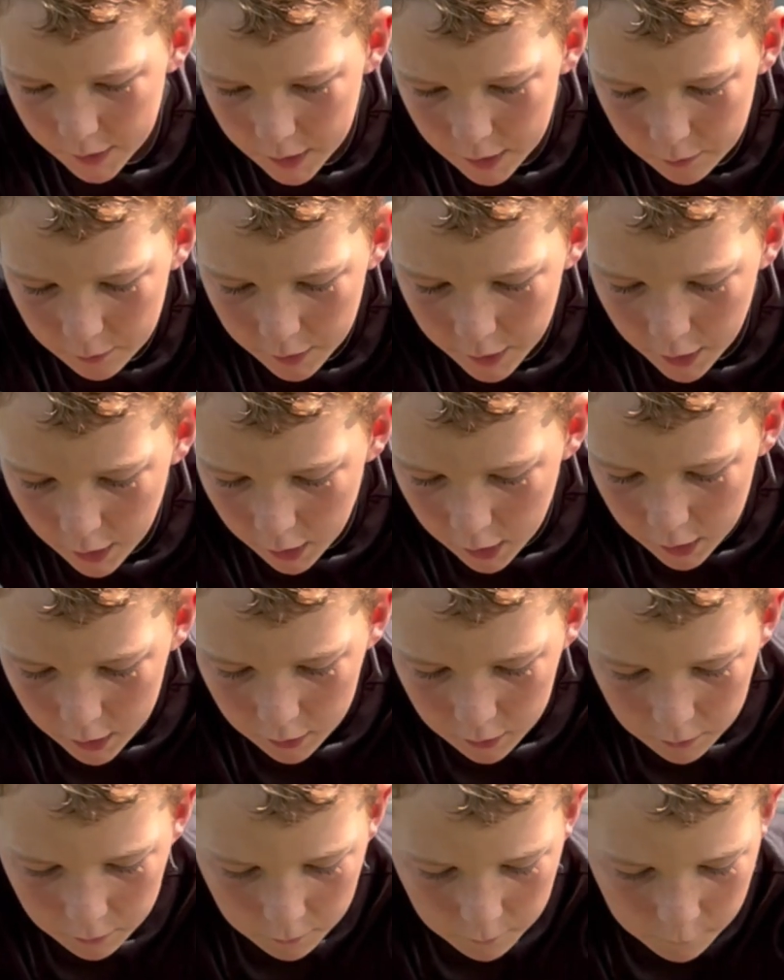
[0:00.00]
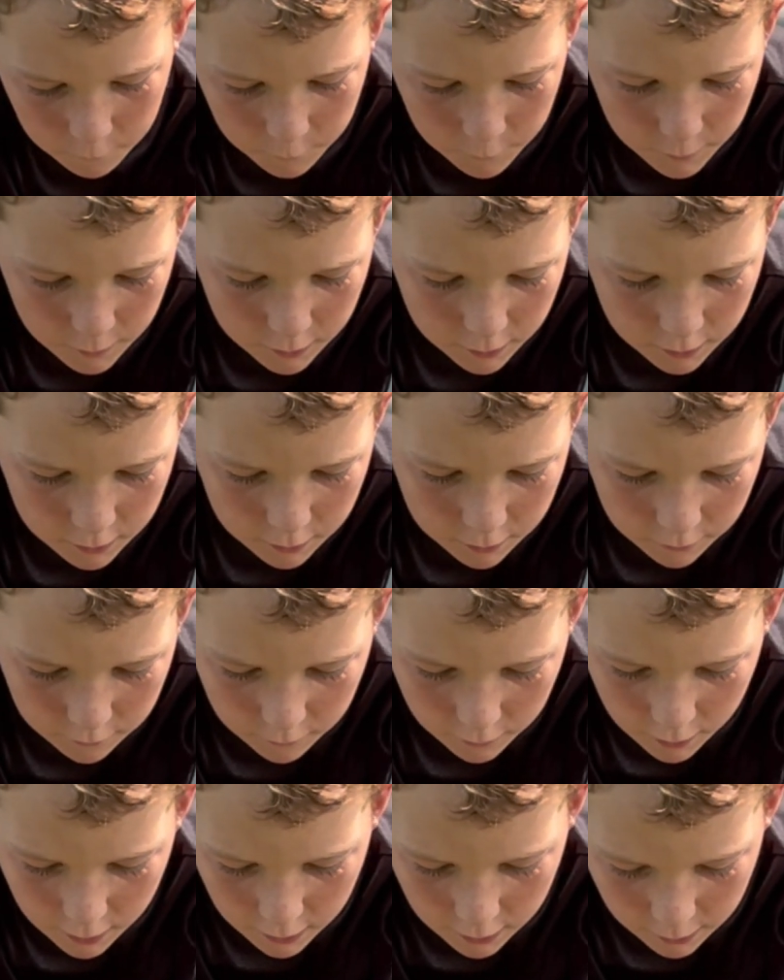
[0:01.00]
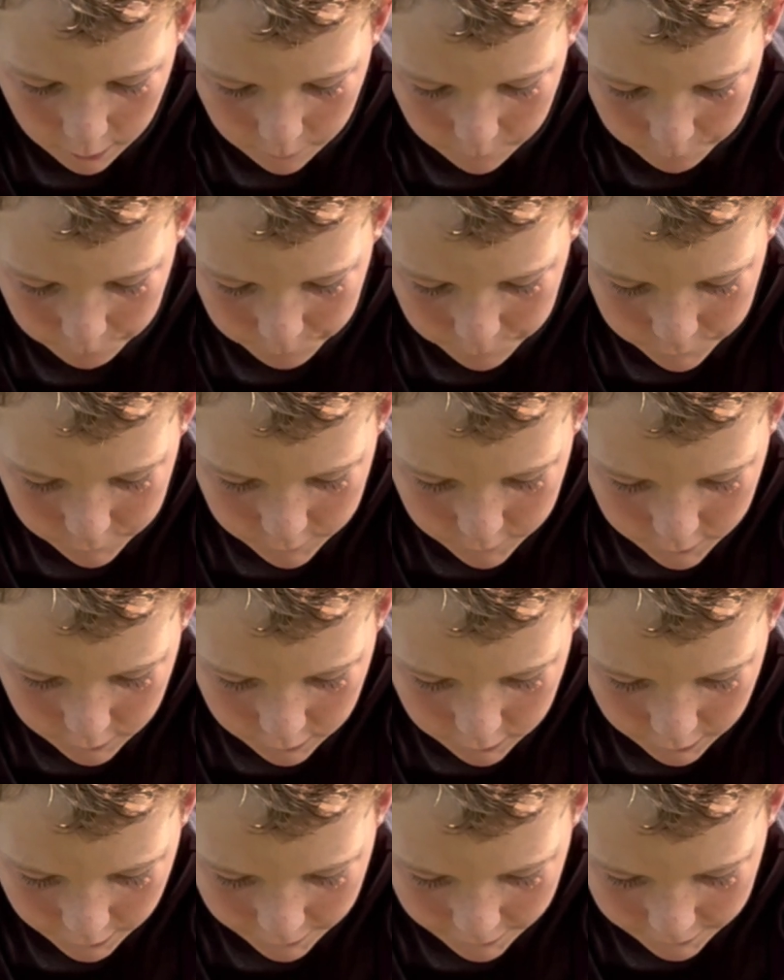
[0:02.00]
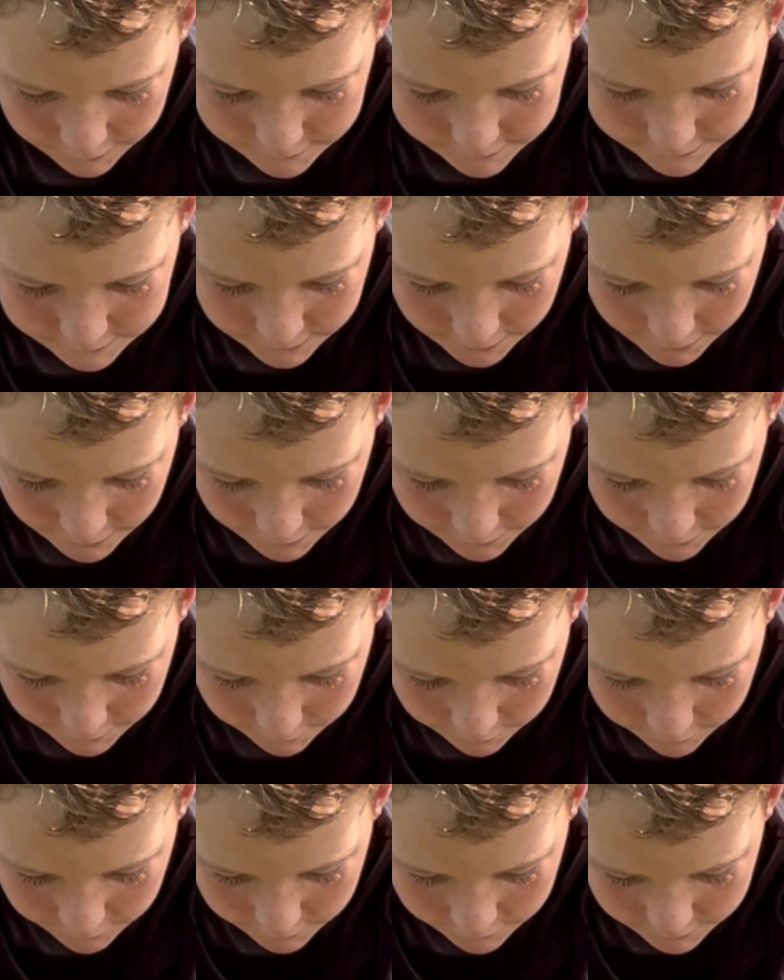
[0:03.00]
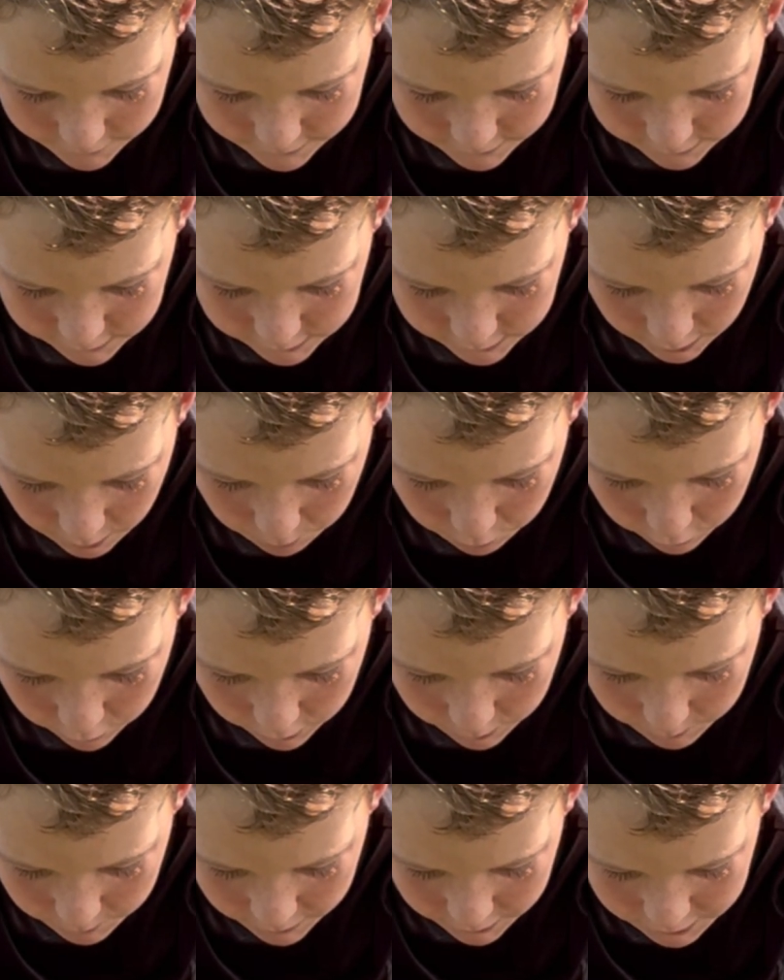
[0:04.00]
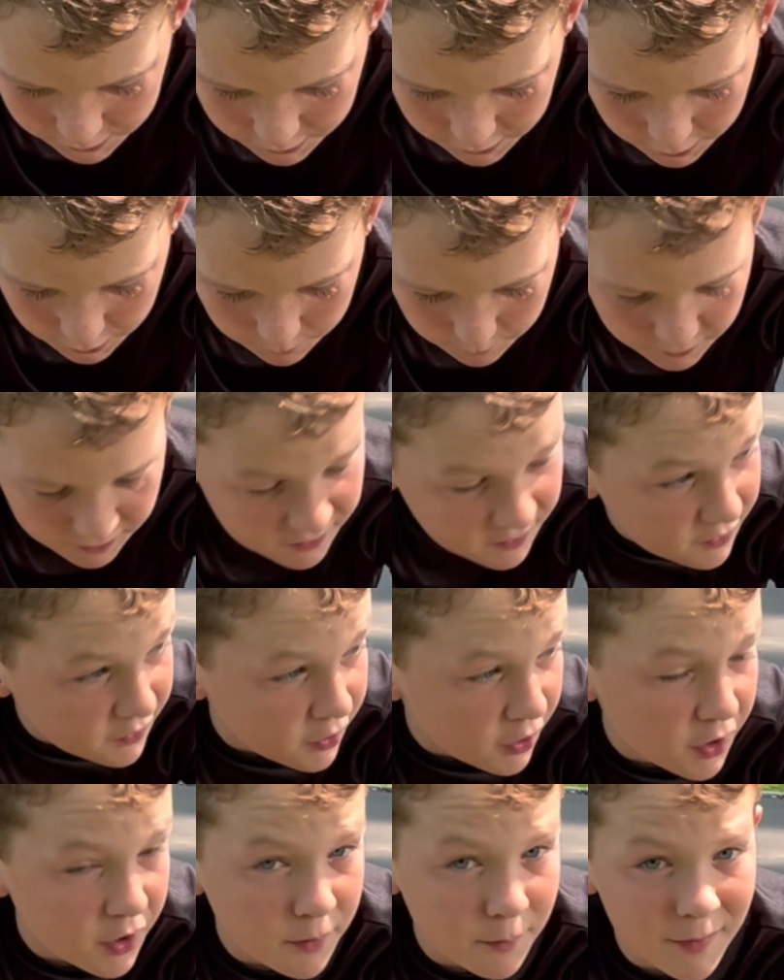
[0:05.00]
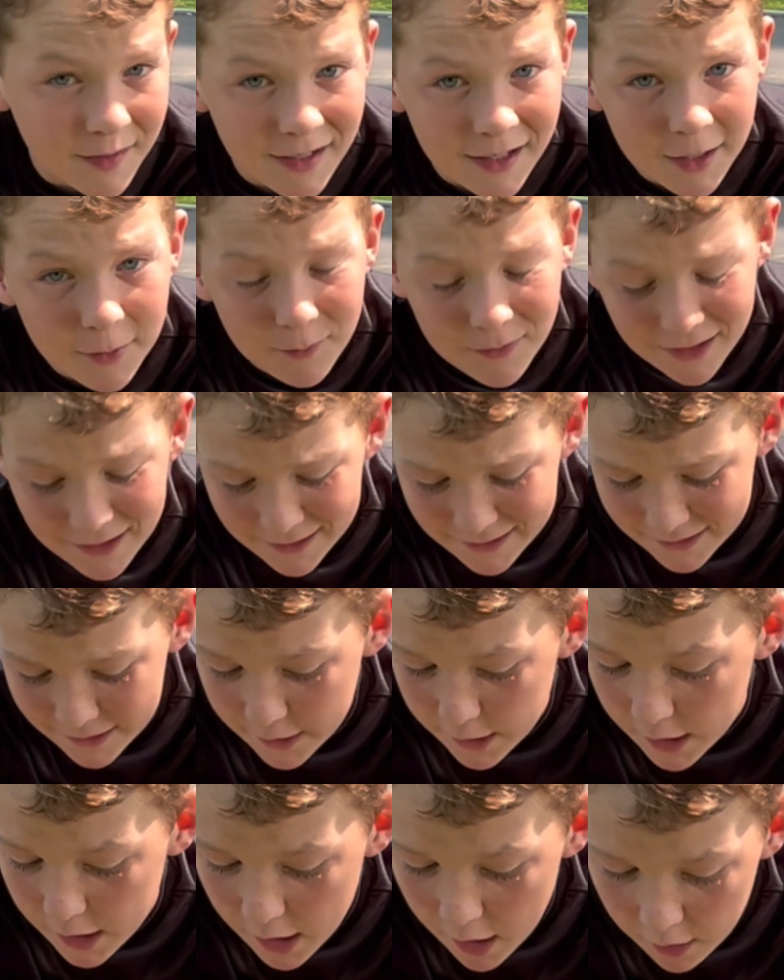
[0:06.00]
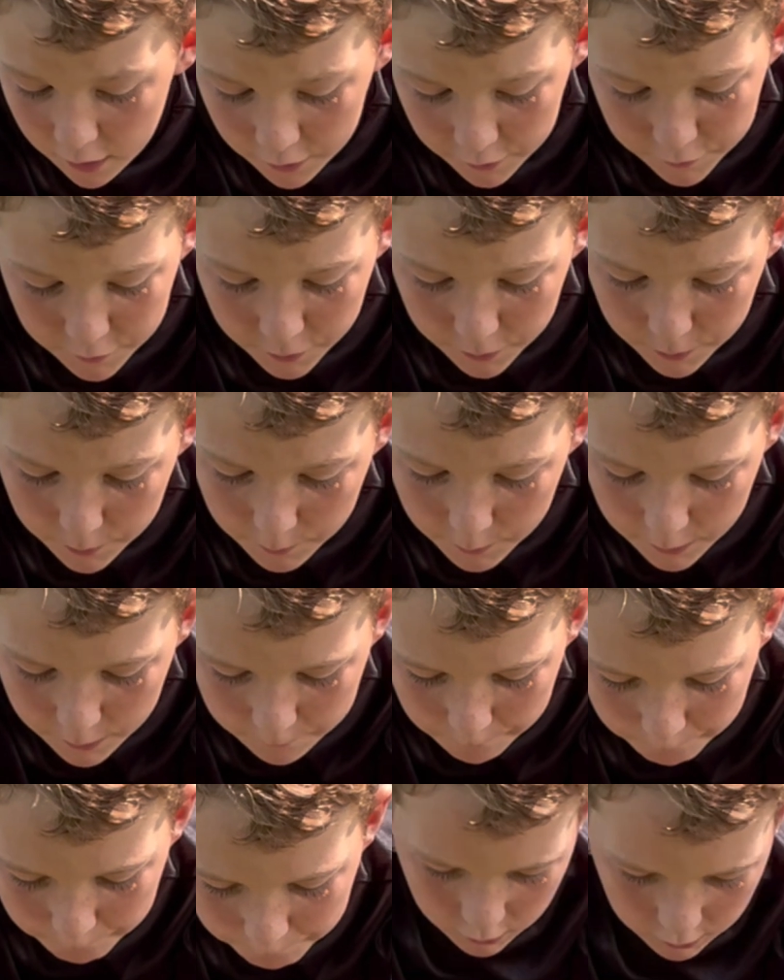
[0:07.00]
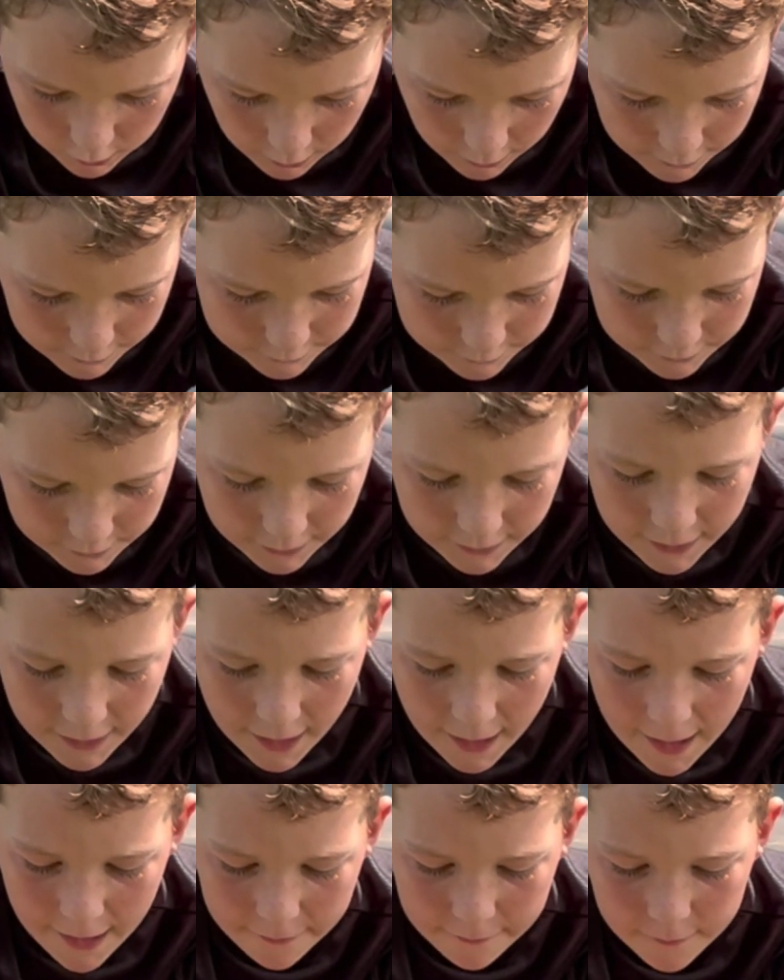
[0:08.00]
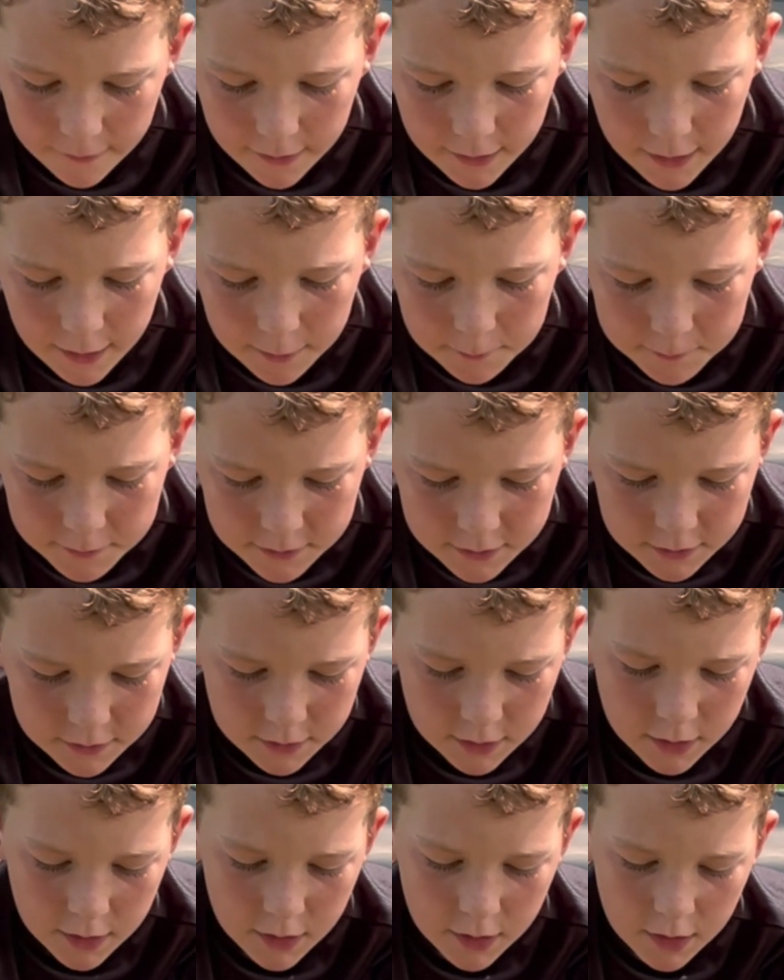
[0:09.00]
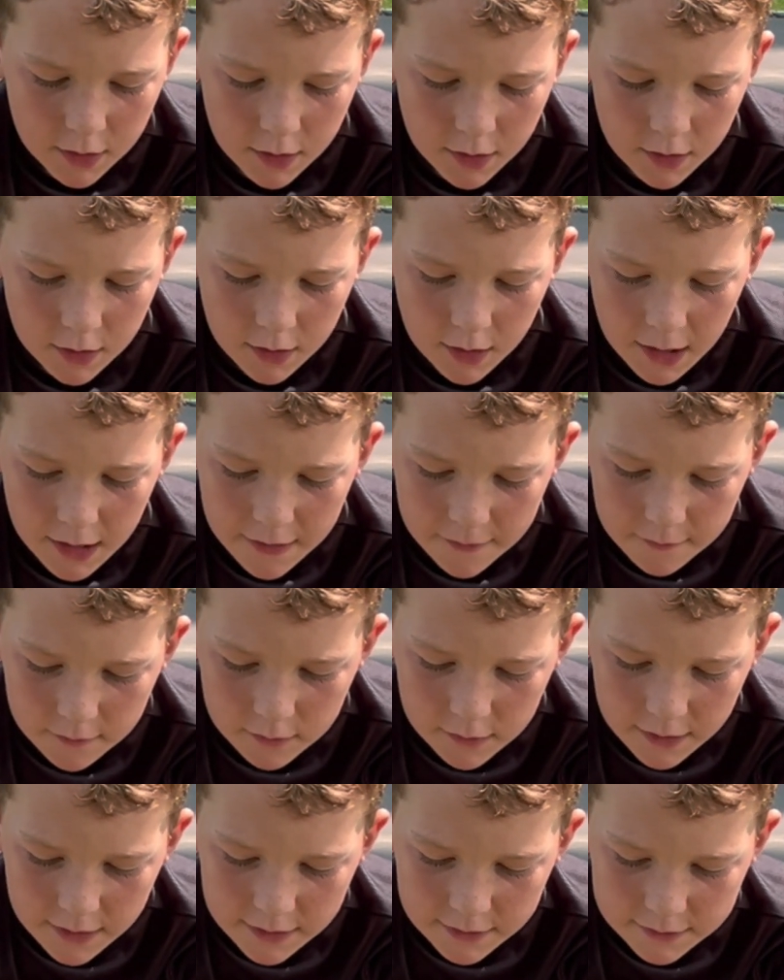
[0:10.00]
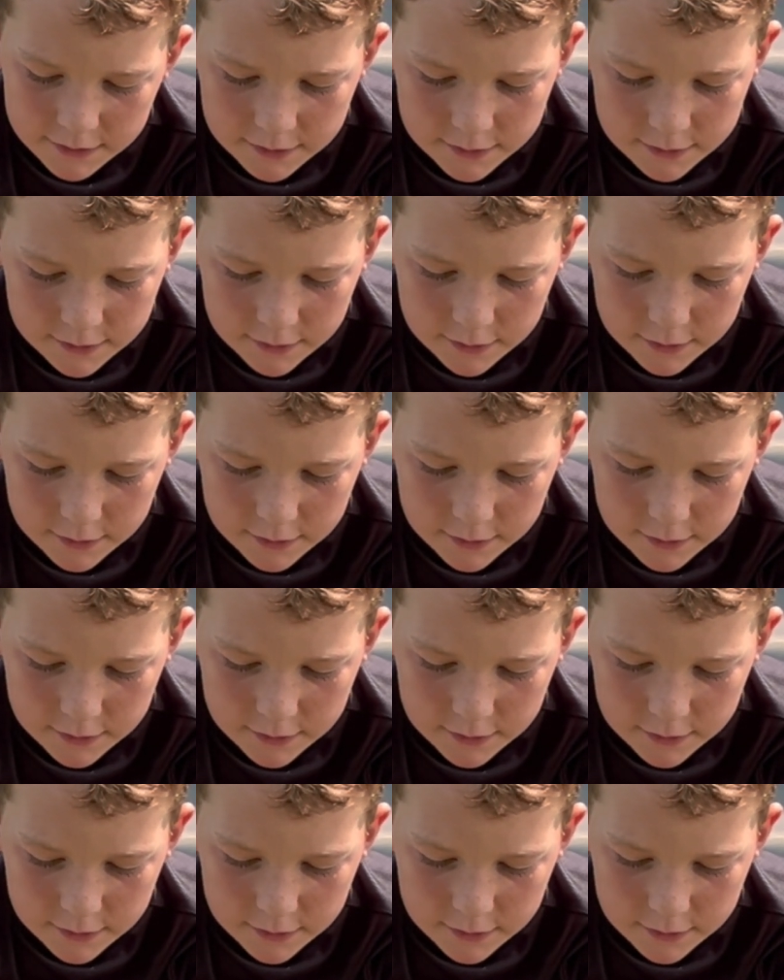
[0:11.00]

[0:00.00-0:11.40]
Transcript: Here we are. Um, like I said, it is a double elimination tournament. The tournament name is the color tournament. I just need to add the names in the list